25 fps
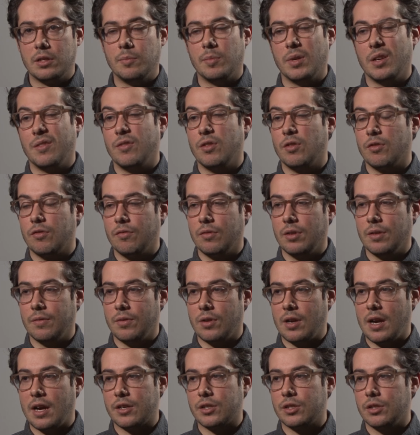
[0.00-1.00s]
But if you're
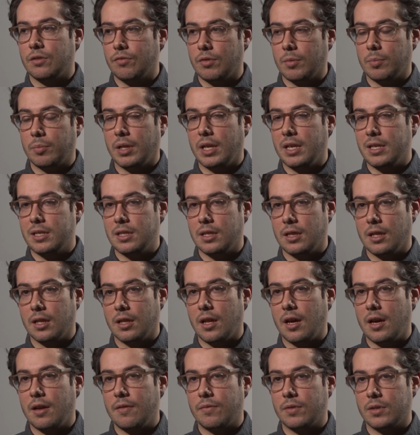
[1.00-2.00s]
actually replacing the
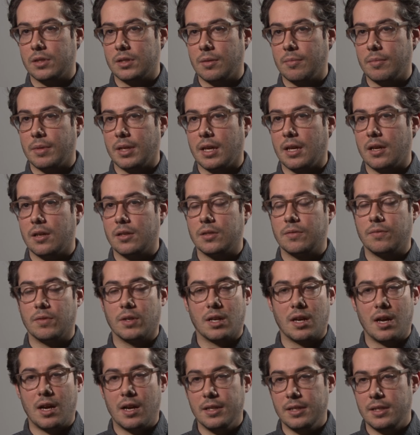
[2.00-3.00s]
line for something else, for
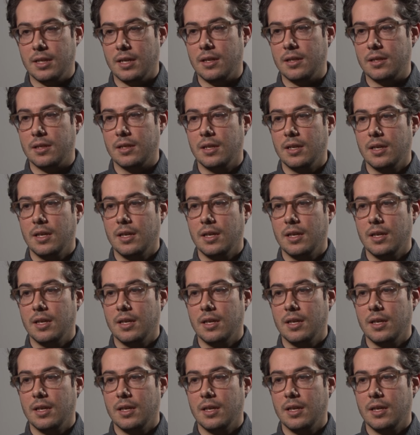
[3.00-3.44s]
content,